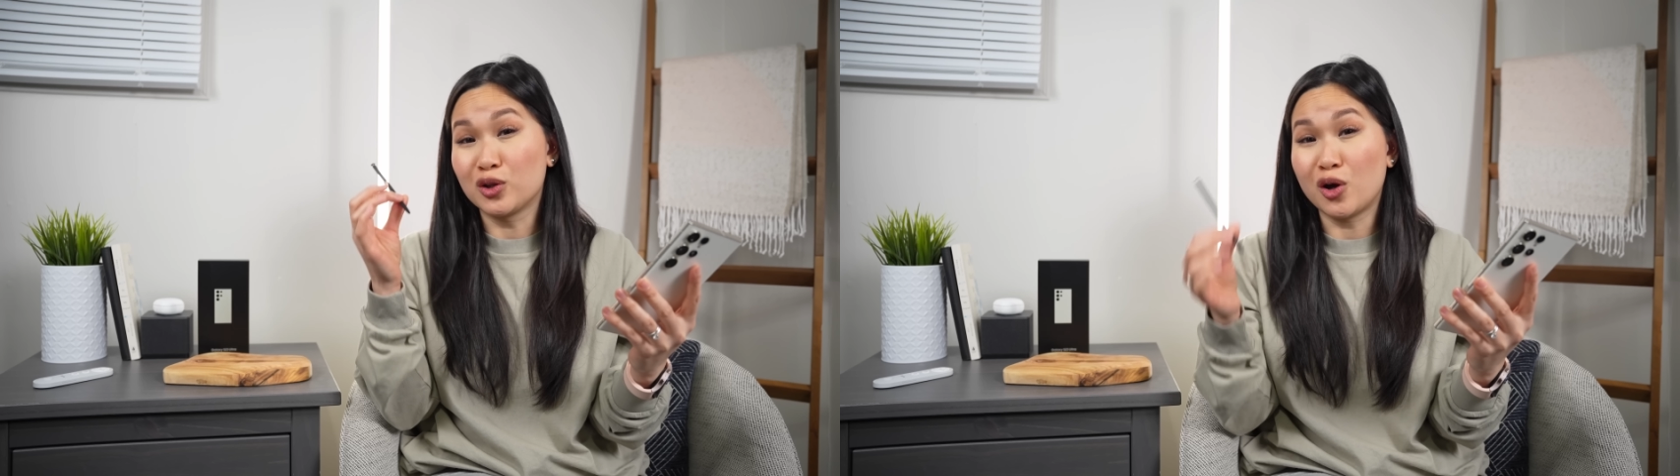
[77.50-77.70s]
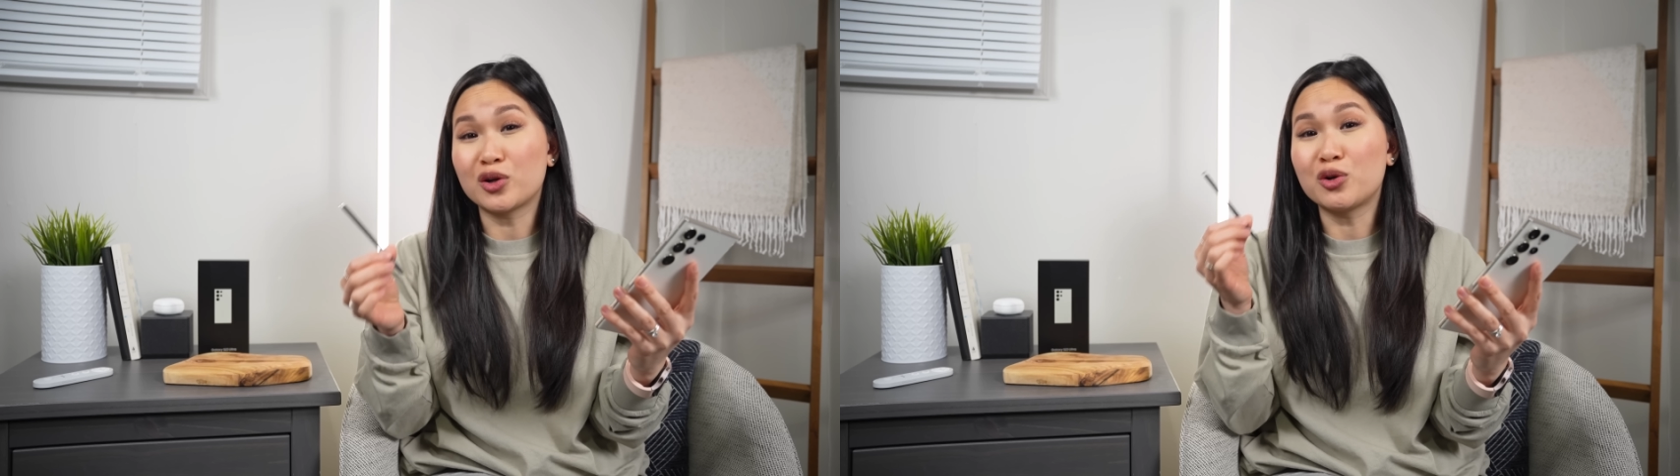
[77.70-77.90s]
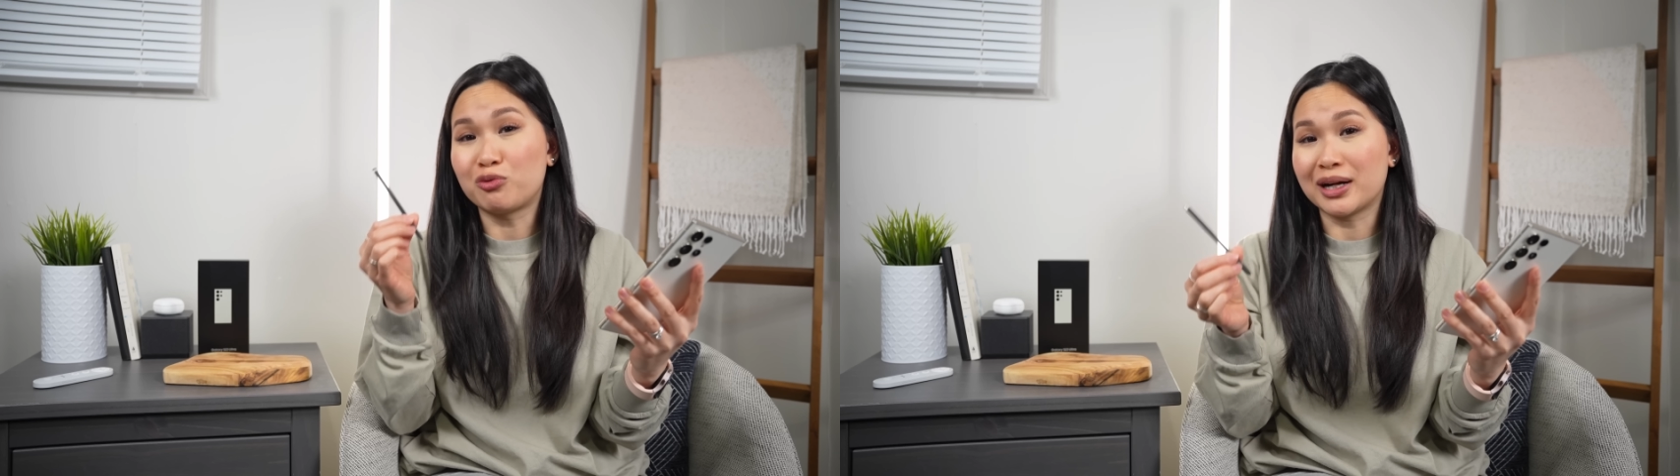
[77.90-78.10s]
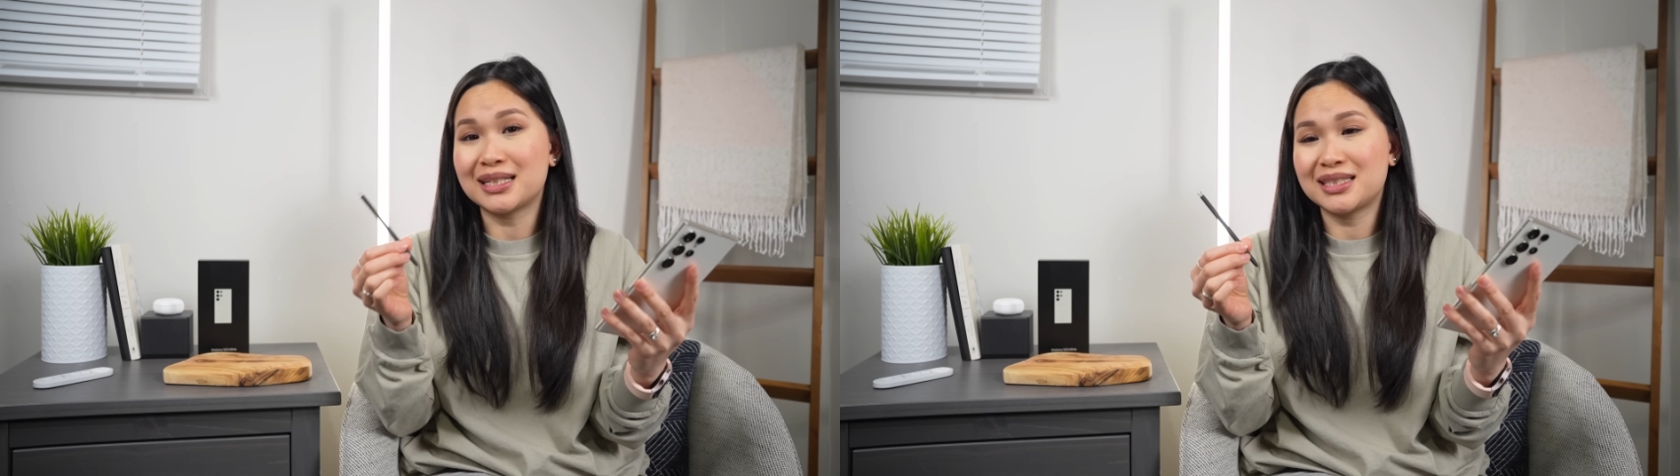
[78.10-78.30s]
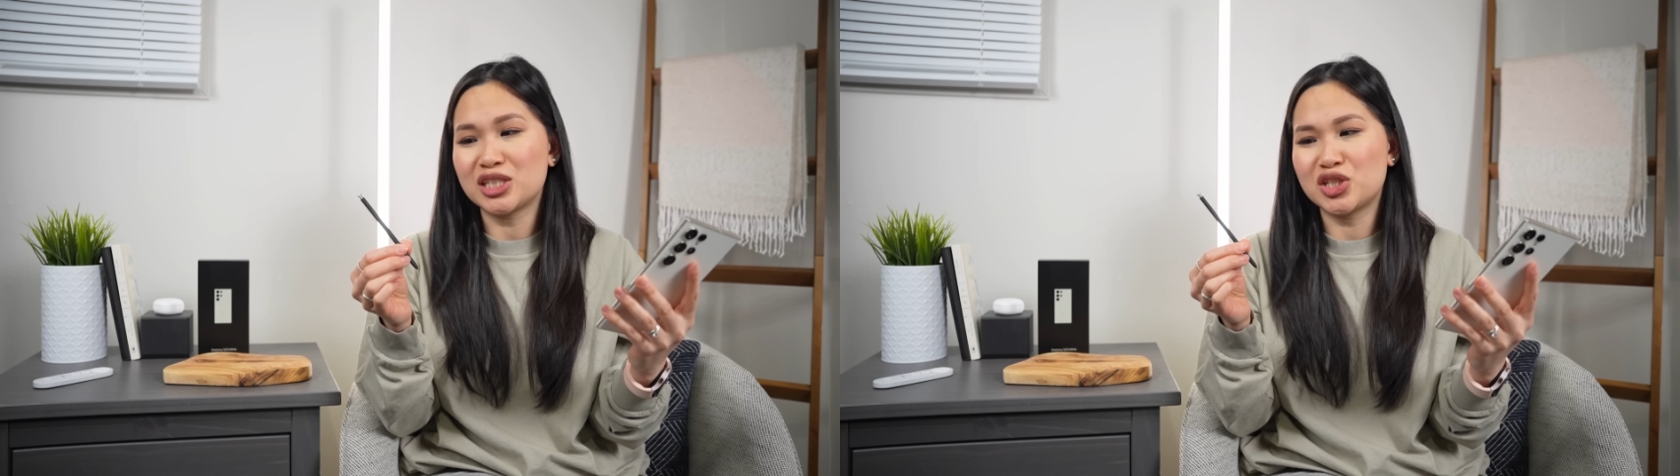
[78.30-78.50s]
longer
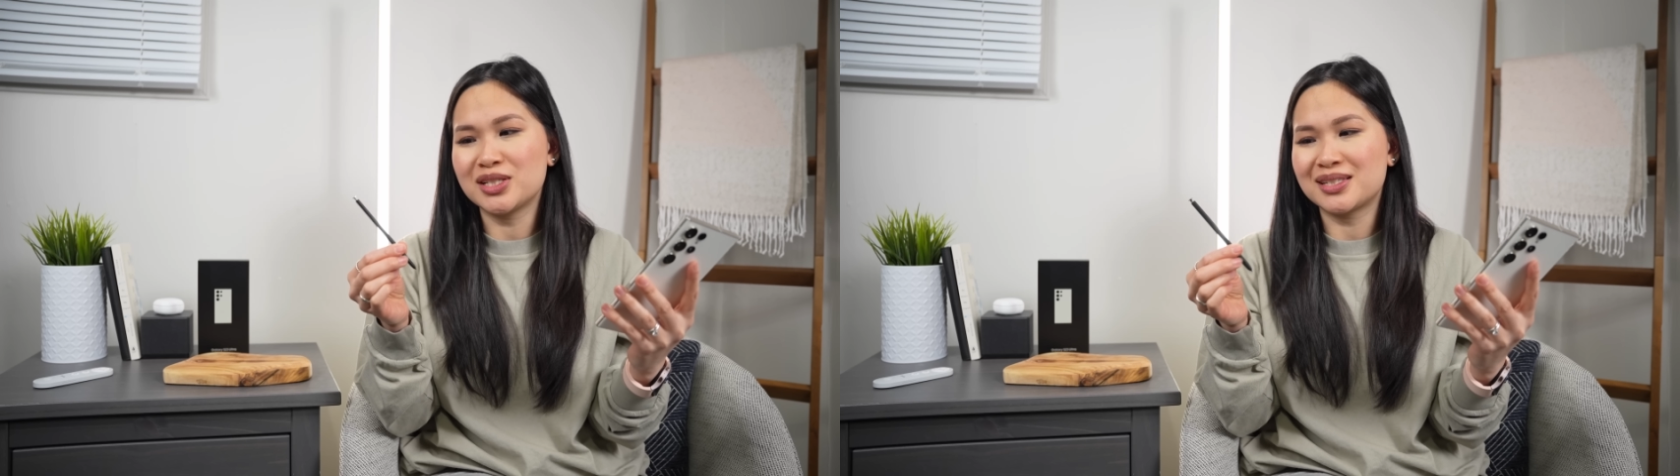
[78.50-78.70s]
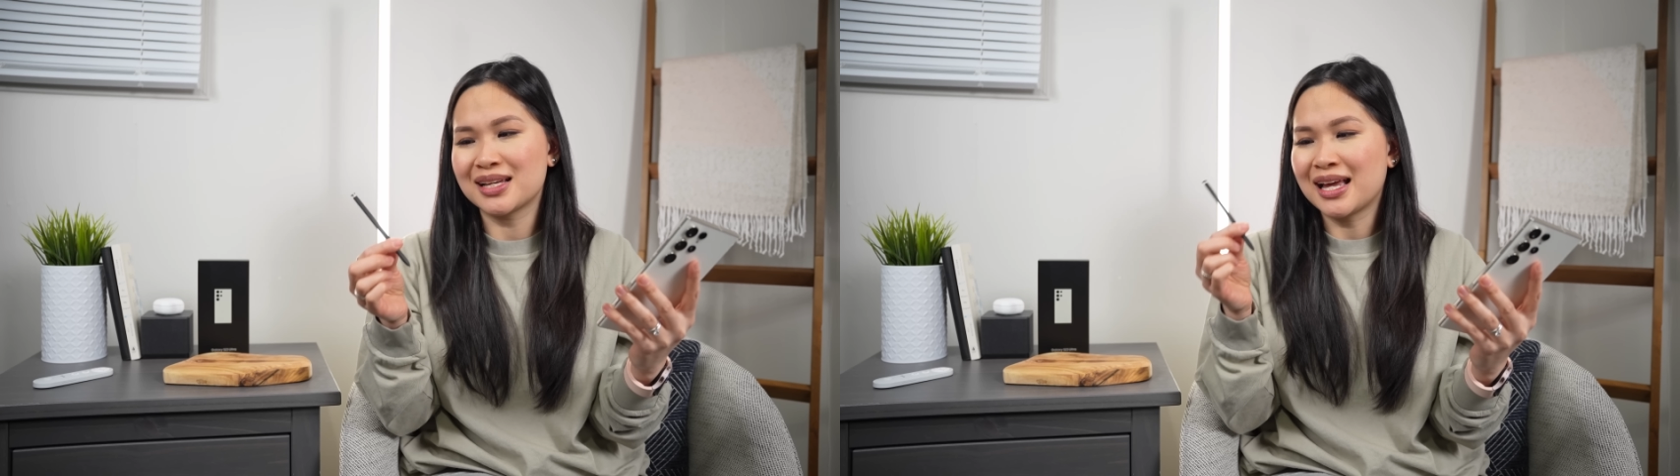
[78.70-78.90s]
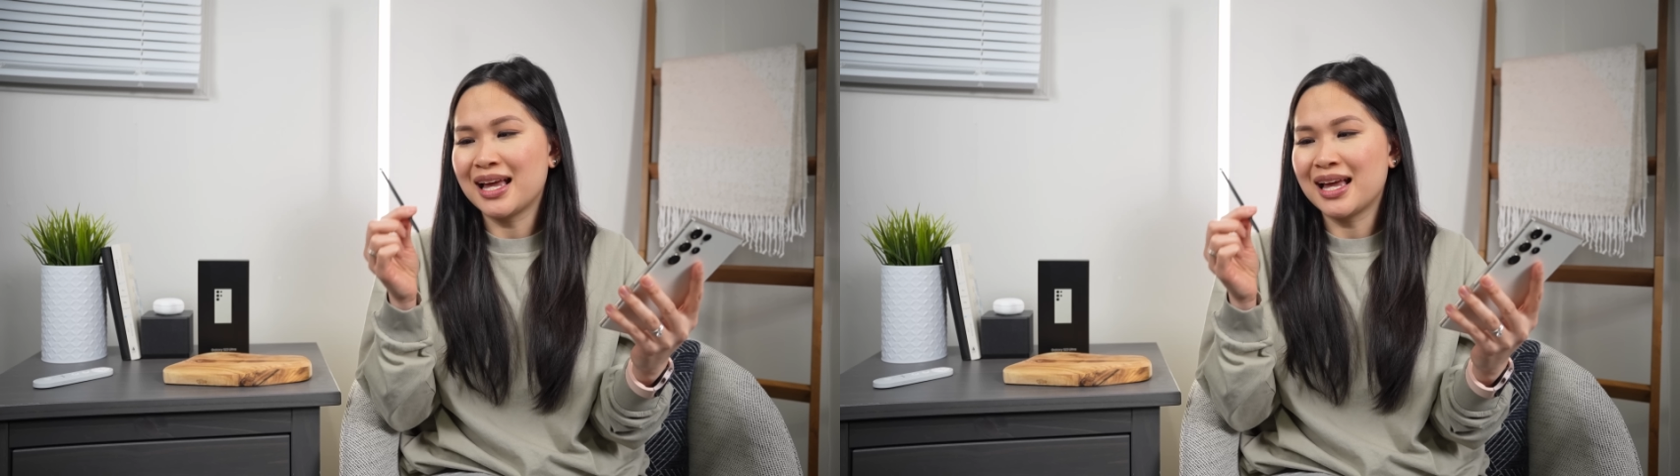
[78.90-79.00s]
writing sessions,